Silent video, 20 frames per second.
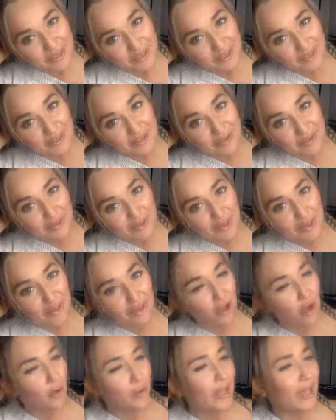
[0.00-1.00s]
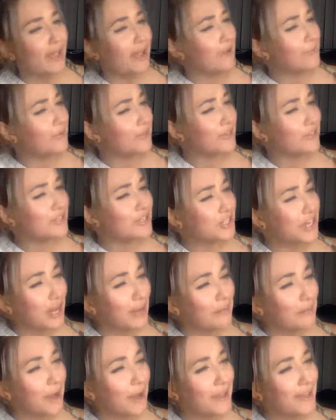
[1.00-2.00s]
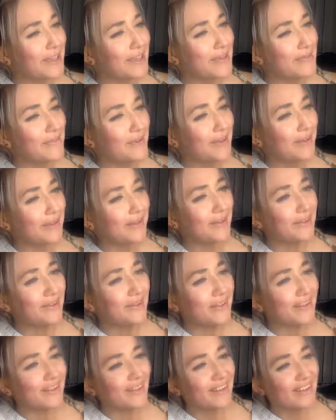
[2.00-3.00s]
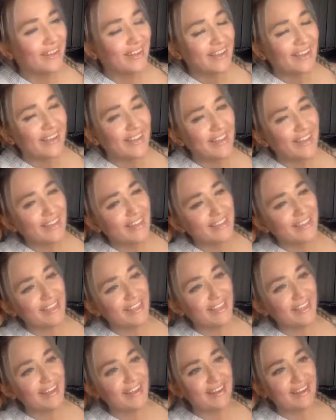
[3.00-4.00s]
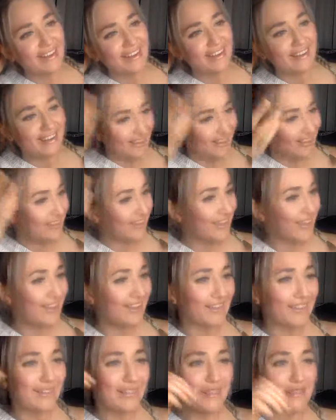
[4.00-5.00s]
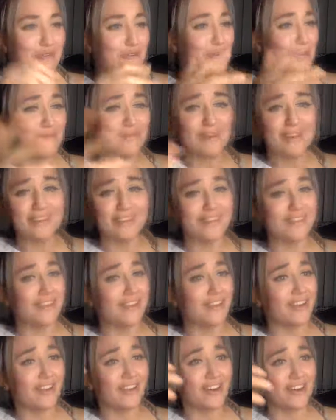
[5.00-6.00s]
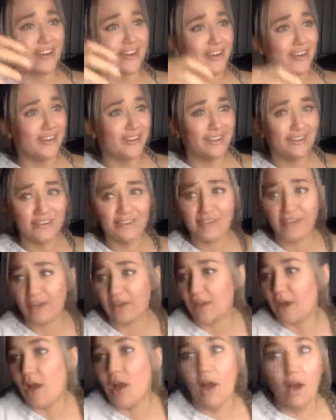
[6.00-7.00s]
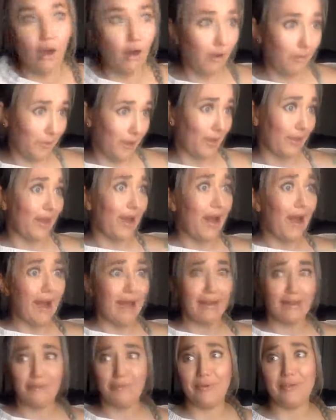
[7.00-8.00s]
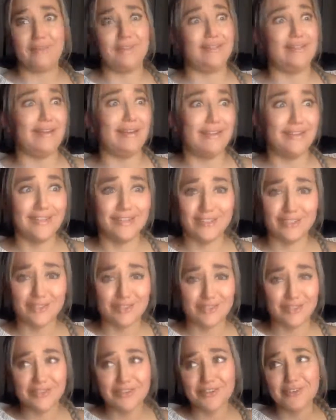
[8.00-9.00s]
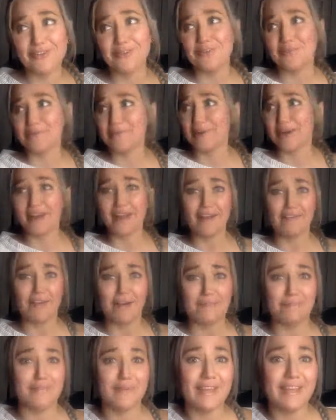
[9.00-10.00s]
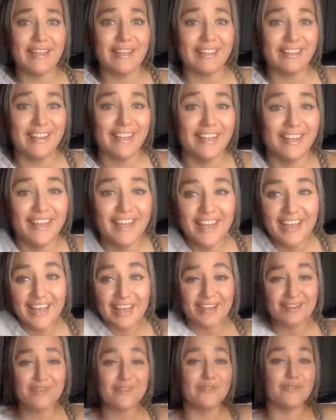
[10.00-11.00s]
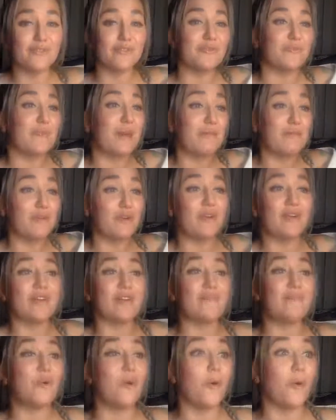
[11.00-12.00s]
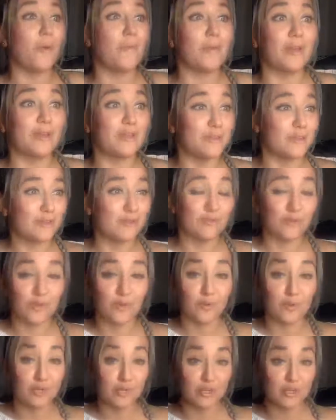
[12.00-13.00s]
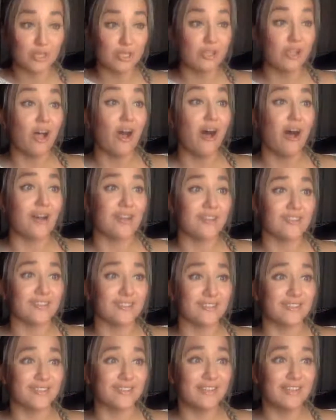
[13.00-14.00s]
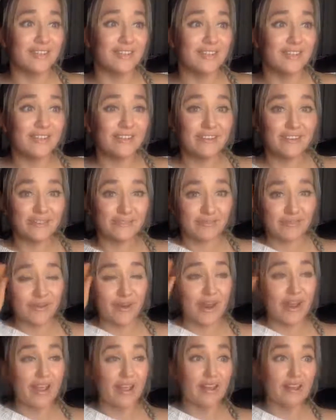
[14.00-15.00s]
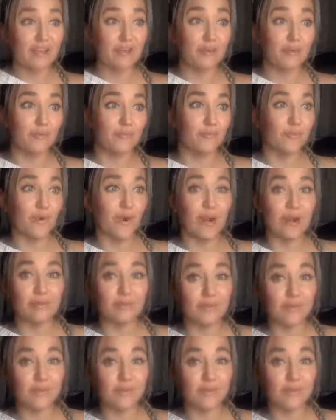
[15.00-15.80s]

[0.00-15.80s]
you think, okay, I'm gonna check my email, and then again, 30 minutes later, you're like, oh my God, what did I need to do? Where have I been? And you don't remember anymore because you were just lost, right? Your brain